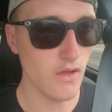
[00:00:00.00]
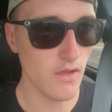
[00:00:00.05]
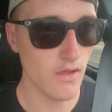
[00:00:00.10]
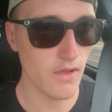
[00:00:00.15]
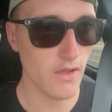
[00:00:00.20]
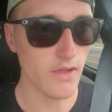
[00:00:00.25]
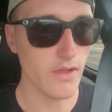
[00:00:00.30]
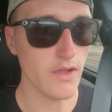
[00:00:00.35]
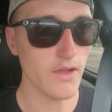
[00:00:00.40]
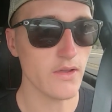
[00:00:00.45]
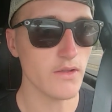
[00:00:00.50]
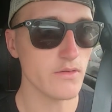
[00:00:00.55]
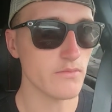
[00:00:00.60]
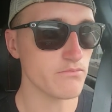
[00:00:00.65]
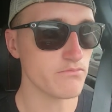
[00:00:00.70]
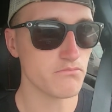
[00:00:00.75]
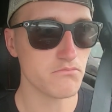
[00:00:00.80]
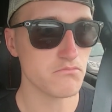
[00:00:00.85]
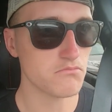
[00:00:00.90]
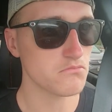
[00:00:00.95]
and
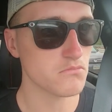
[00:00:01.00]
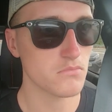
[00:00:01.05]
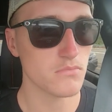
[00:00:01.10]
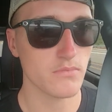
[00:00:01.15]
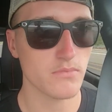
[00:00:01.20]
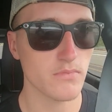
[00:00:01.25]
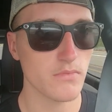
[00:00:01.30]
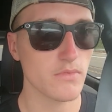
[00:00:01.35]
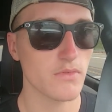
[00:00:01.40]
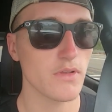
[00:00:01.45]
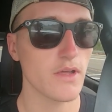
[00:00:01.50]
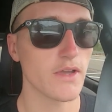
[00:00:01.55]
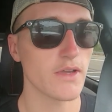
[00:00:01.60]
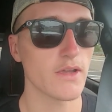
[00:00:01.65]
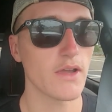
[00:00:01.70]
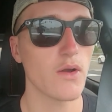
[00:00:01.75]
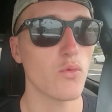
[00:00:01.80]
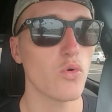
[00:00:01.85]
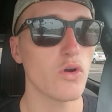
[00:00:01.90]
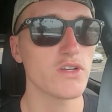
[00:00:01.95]

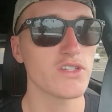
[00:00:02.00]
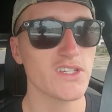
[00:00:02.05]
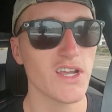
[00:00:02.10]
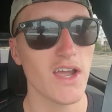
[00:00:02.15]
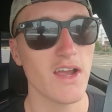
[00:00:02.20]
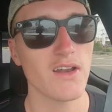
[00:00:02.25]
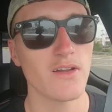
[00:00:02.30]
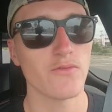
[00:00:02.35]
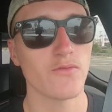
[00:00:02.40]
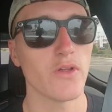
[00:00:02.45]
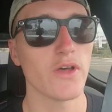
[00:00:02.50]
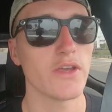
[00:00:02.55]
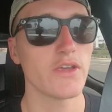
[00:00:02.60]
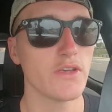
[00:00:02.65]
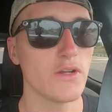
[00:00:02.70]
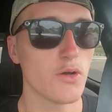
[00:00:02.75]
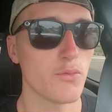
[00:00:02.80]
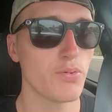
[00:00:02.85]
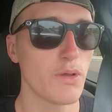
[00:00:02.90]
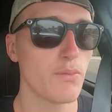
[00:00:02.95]
I was kind of
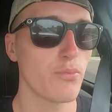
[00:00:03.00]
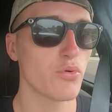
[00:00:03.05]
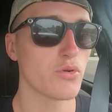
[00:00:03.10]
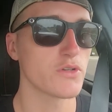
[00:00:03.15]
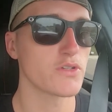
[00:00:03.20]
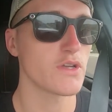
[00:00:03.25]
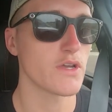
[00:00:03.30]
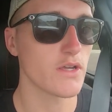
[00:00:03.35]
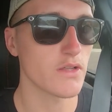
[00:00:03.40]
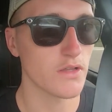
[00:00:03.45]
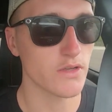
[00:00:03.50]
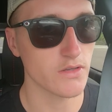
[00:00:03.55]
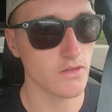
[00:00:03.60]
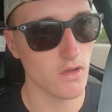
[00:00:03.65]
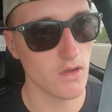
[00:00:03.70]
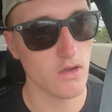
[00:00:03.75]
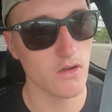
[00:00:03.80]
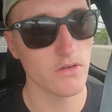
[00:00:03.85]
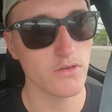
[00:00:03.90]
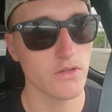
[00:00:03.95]
people were saying
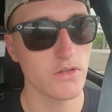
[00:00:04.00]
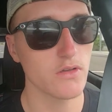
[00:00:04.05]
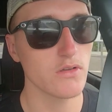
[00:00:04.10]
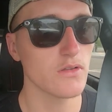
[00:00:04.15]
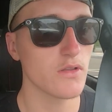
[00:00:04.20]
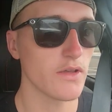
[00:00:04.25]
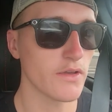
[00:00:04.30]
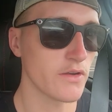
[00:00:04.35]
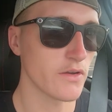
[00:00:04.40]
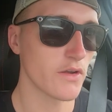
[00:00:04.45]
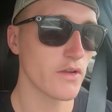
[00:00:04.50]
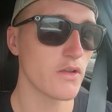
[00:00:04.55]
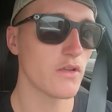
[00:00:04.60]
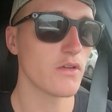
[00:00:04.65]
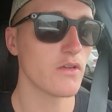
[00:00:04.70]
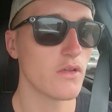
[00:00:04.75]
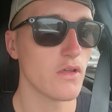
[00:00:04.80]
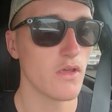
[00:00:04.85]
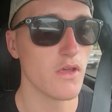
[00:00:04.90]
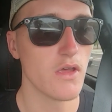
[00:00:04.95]
no dude, you're
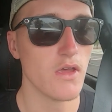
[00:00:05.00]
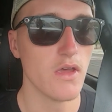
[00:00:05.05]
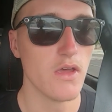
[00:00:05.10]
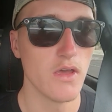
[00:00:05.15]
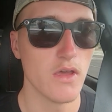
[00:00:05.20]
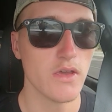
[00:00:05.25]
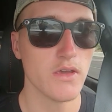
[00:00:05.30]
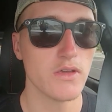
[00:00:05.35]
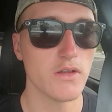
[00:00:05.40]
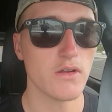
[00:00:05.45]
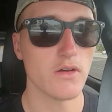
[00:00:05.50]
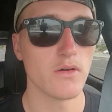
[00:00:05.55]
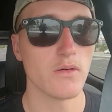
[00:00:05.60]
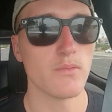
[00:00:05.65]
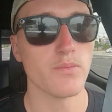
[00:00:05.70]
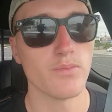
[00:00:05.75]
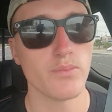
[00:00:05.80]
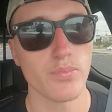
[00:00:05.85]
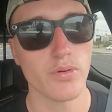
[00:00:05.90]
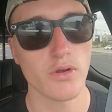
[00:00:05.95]
gonna
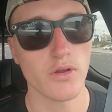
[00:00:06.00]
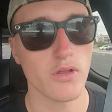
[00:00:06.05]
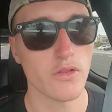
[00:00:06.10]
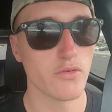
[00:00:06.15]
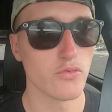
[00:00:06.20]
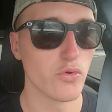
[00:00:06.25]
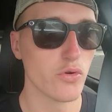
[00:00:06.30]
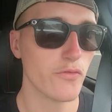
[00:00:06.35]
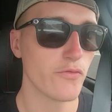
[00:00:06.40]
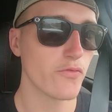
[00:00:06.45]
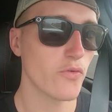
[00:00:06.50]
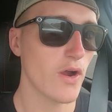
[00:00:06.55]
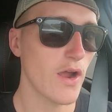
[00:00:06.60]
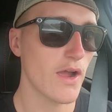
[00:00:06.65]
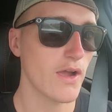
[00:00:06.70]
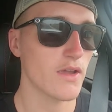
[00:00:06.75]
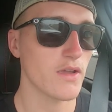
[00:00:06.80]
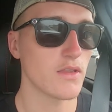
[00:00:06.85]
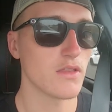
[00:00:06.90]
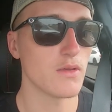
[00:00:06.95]
put all the roof
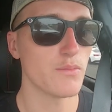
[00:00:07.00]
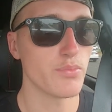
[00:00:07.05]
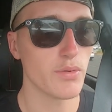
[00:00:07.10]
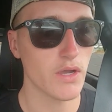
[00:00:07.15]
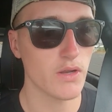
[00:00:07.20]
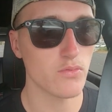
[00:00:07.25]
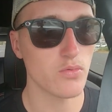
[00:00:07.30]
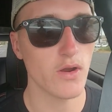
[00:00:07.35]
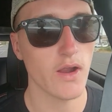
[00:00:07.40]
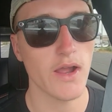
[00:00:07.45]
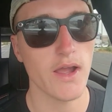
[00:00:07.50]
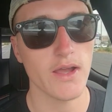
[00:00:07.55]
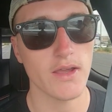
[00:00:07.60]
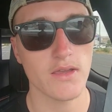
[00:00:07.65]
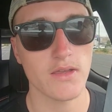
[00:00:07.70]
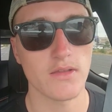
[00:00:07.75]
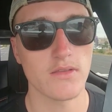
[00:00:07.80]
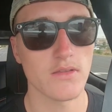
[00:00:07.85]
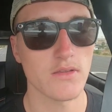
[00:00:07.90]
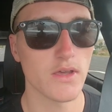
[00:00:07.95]
rack and the bed rack
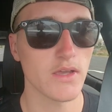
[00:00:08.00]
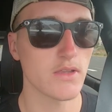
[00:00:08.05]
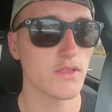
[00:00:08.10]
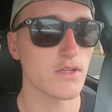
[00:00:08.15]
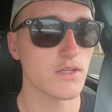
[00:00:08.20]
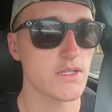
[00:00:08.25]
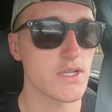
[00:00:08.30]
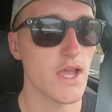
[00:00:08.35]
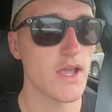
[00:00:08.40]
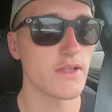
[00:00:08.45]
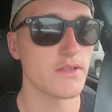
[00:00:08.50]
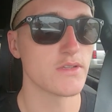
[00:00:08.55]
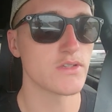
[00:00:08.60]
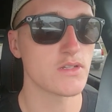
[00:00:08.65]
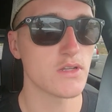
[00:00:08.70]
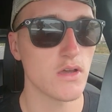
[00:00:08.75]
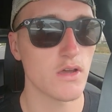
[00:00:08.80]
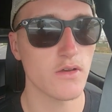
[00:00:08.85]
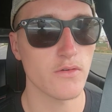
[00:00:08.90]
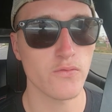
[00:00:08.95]
and the tent and
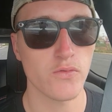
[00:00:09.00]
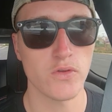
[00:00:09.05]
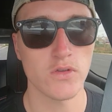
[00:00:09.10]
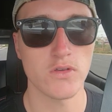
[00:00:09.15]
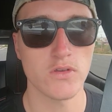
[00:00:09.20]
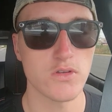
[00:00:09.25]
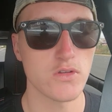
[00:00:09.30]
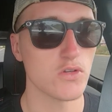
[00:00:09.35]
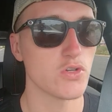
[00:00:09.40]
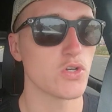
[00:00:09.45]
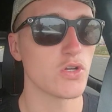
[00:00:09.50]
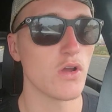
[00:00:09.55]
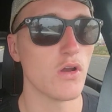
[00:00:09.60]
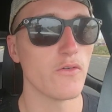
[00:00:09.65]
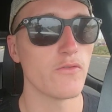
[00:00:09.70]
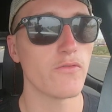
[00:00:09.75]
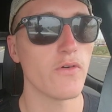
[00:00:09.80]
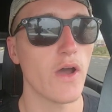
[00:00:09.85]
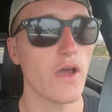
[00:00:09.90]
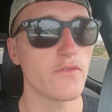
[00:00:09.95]
stuff, you should go
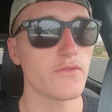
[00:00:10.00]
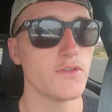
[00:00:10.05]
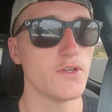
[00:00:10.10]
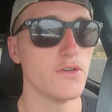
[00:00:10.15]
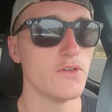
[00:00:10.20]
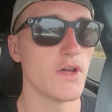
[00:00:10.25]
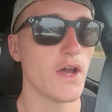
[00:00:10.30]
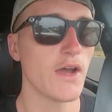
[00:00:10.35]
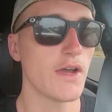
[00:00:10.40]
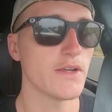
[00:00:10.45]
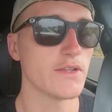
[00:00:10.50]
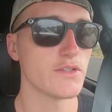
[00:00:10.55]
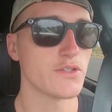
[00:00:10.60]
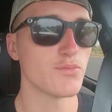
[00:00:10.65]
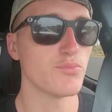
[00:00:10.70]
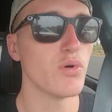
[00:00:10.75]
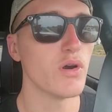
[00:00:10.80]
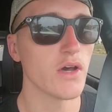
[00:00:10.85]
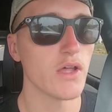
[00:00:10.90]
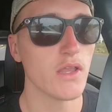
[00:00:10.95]
529s.
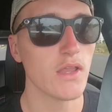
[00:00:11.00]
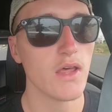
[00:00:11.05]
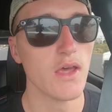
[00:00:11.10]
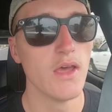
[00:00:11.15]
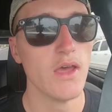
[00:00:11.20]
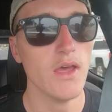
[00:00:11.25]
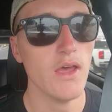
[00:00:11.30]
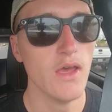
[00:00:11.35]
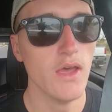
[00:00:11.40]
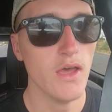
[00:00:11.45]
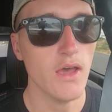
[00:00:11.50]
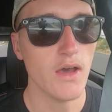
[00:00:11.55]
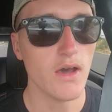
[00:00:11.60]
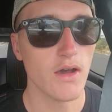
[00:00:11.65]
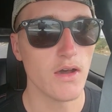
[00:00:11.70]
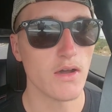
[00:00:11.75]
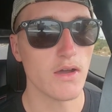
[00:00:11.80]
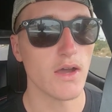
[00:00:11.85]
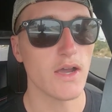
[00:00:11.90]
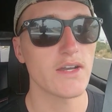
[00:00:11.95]
But
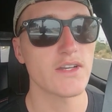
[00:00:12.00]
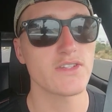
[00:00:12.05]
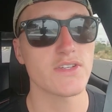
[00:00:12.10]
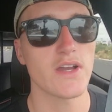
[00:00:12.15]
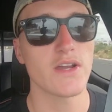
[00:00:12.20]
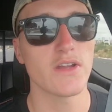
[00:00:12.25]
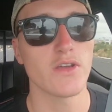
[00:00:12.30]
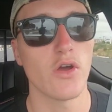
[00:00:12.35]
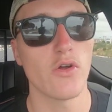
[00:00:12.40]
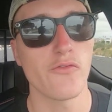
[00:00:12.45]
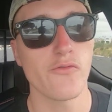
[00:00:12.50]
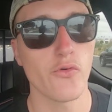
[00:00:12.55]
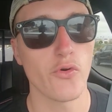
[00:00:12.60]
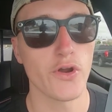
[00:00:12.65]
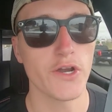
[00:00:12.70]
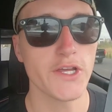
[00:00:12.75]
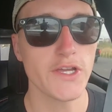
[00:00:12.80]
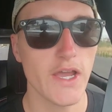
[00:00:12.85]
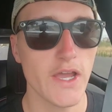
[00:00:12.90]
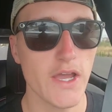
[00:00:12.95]
I decided to go
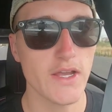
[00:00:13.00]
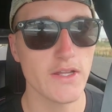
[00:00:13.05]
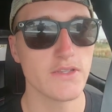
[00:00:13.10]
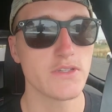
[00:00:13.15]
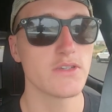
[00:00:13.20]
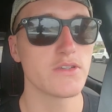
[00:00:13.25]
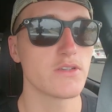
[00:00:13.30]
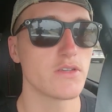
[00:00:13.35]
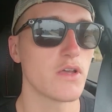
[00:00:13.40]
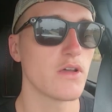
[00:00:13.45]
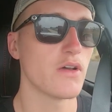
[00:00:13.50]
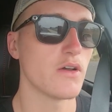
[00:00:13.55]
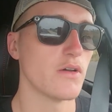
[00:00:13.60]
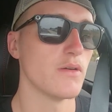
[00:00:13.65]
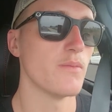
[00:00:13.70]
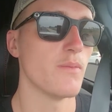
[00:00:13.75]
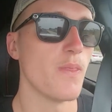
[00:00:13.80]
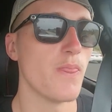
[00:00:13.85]
488s. I